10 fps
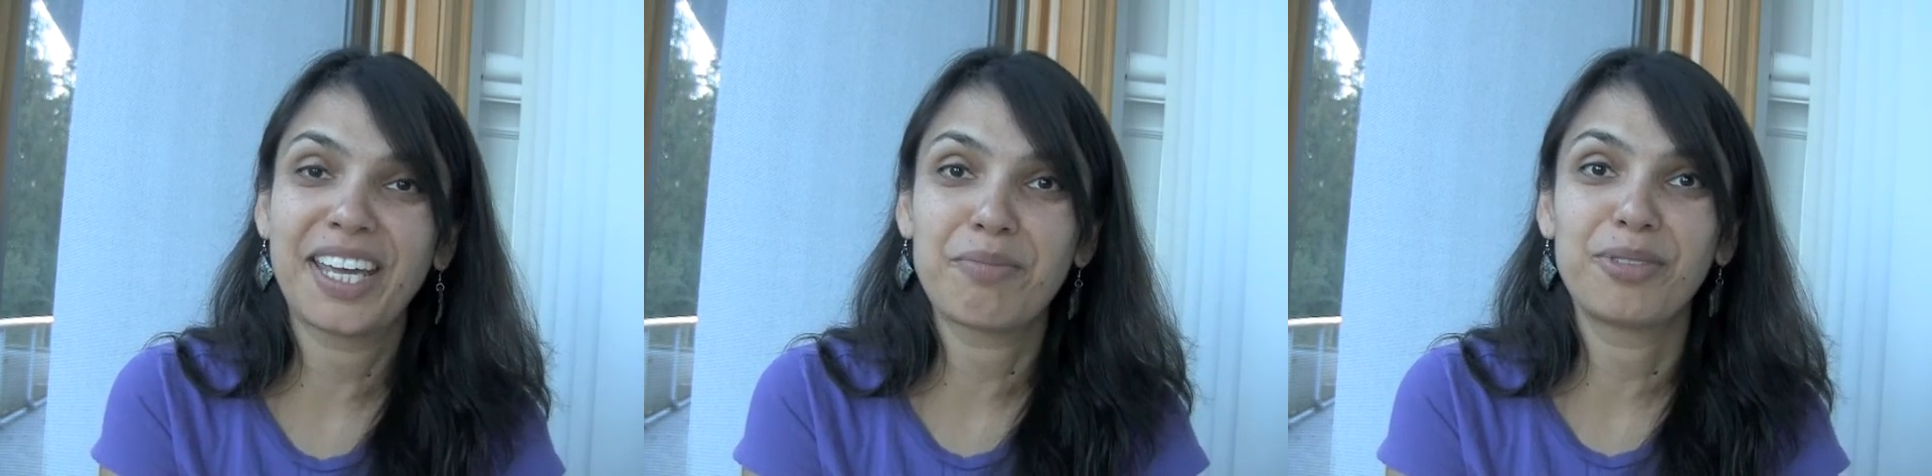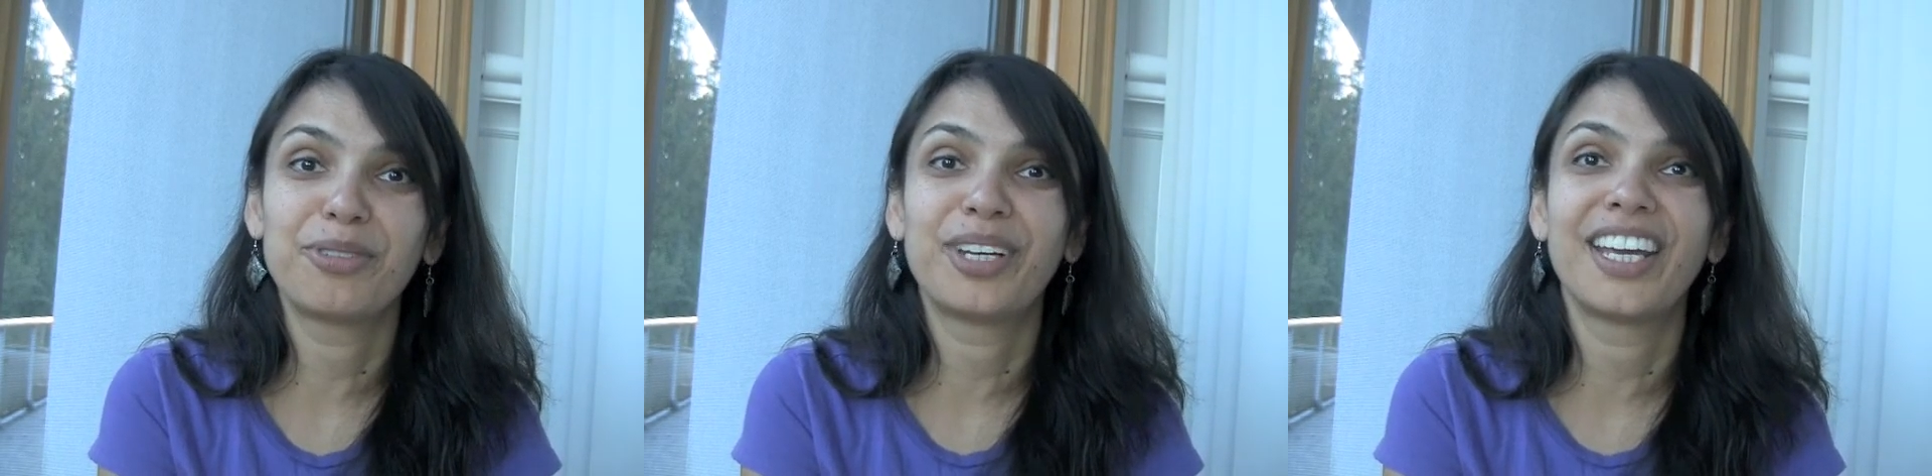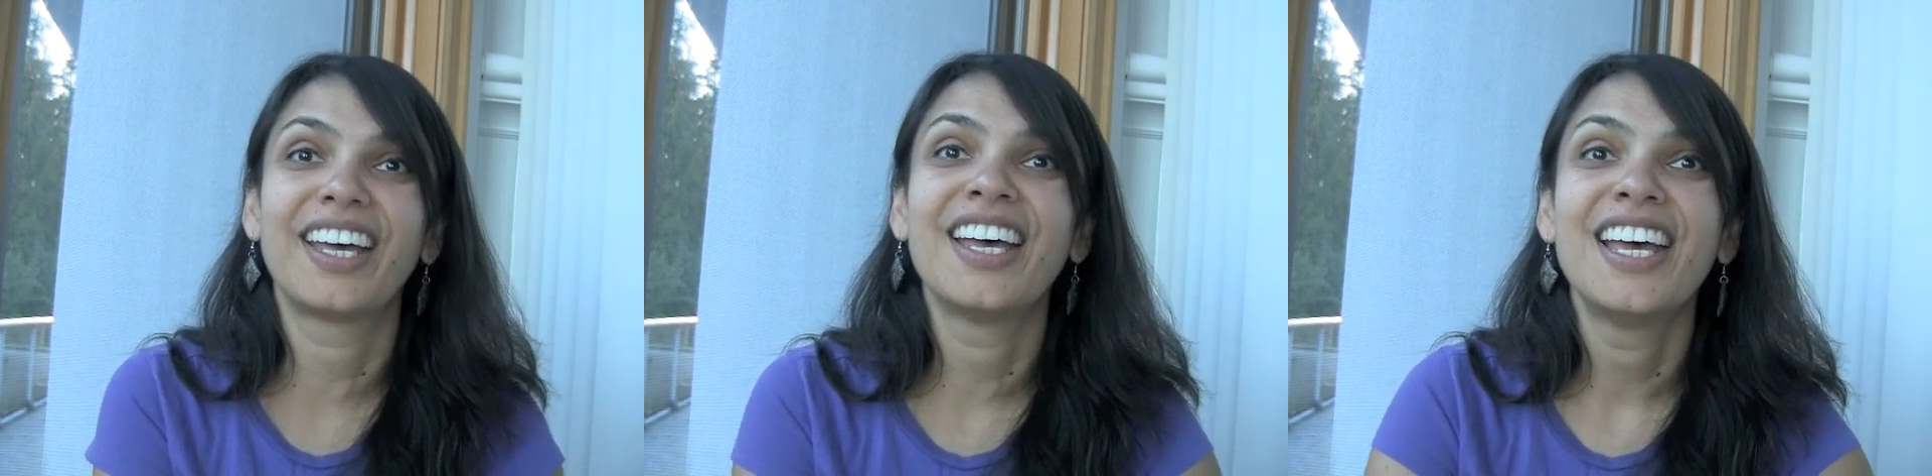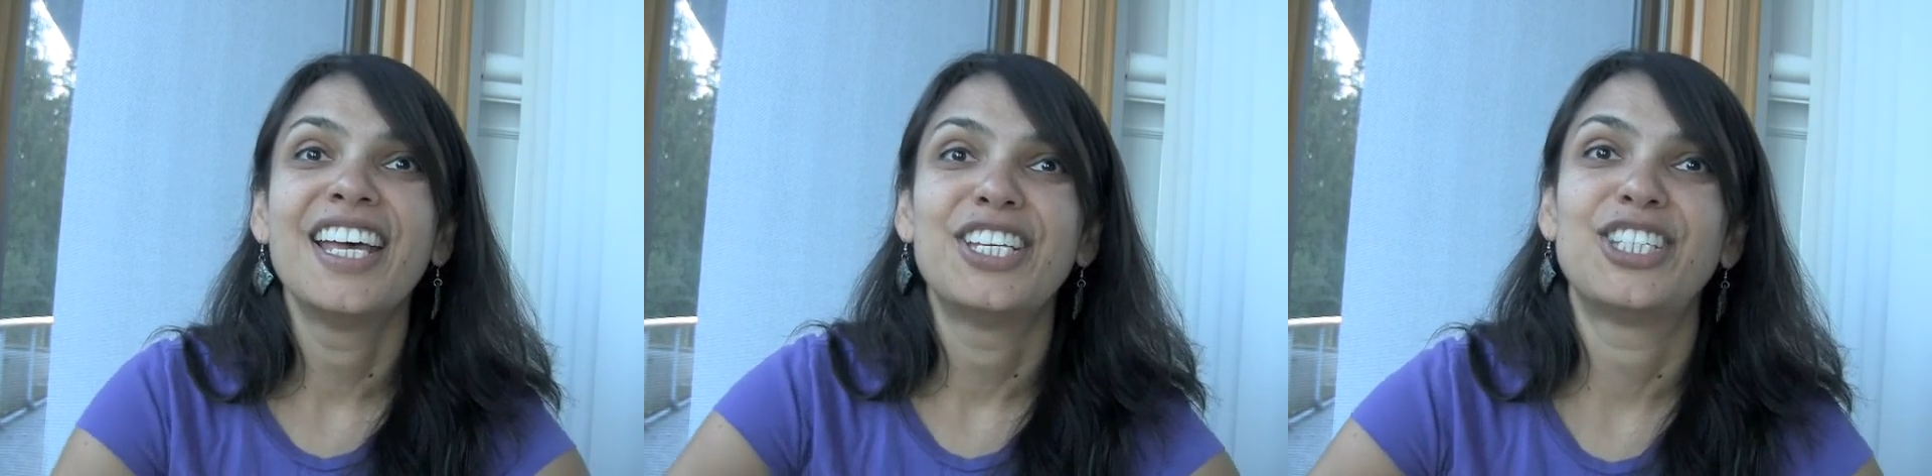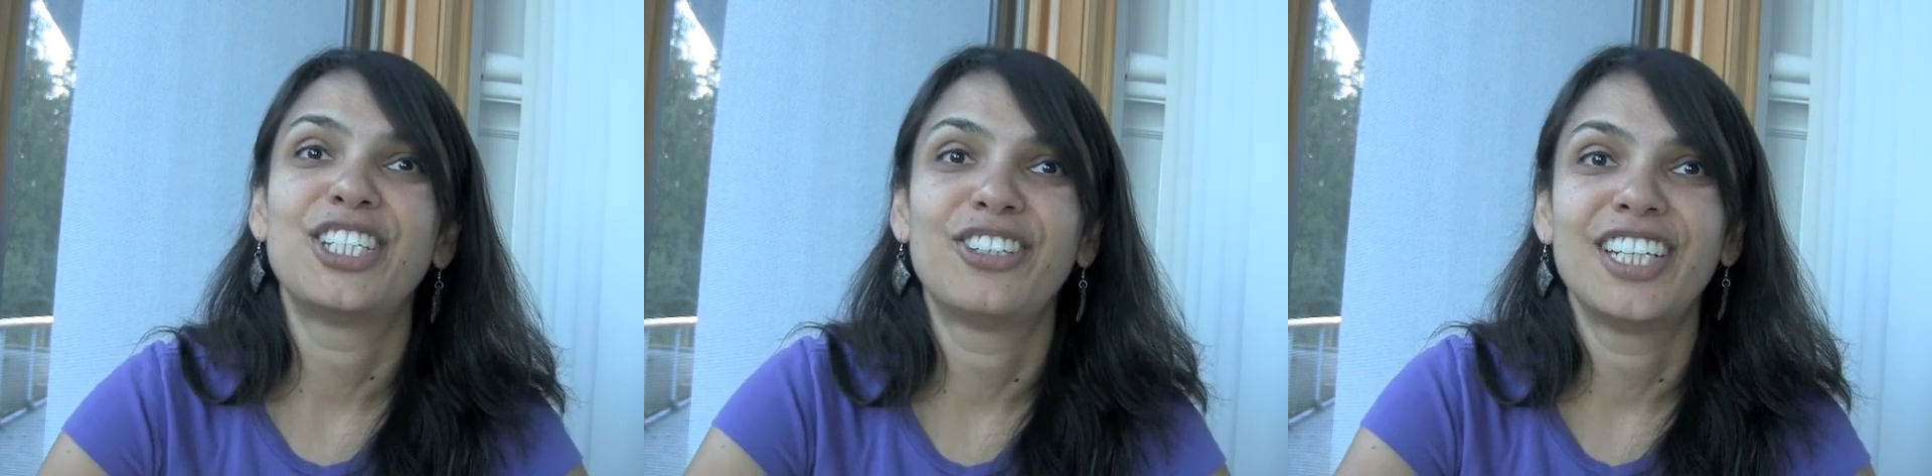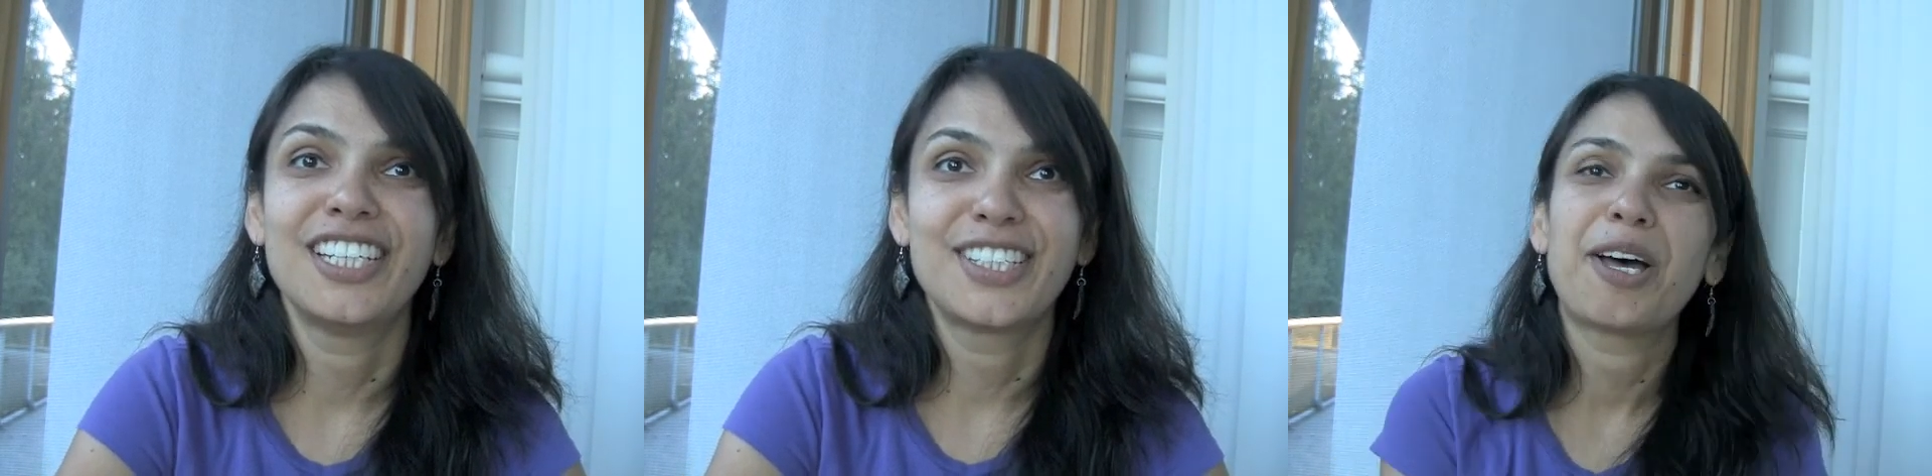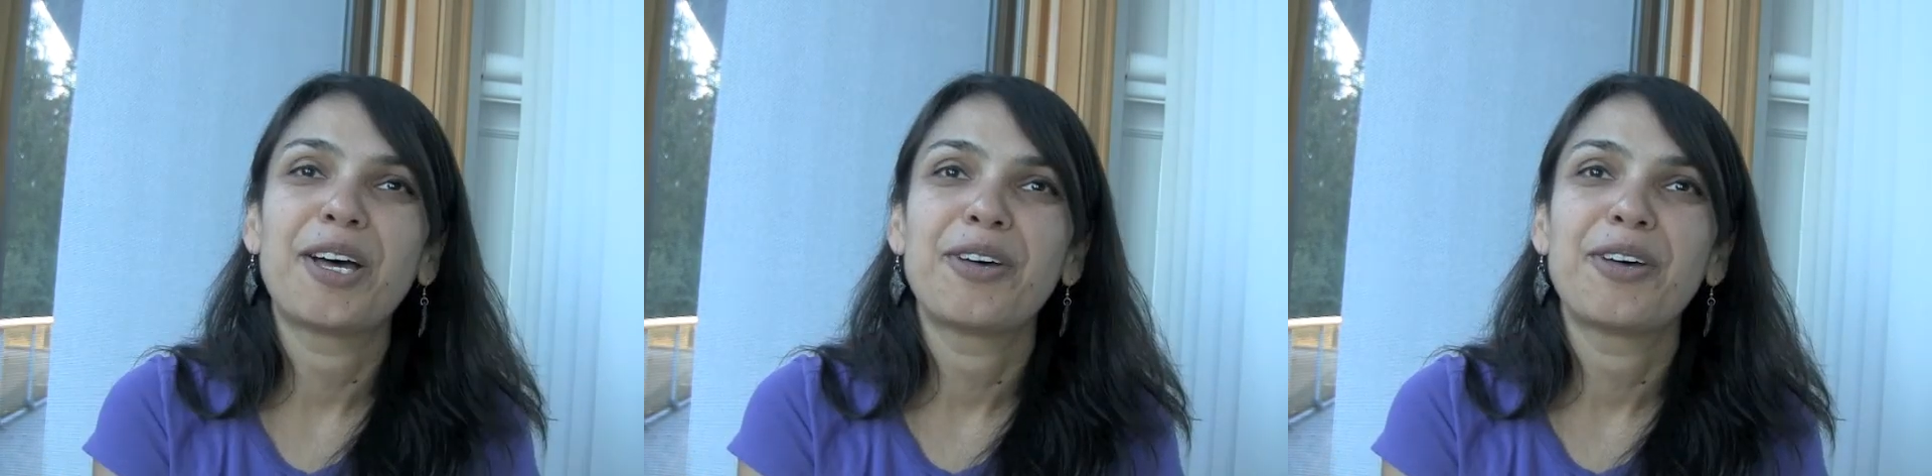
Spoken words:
Cambodia series.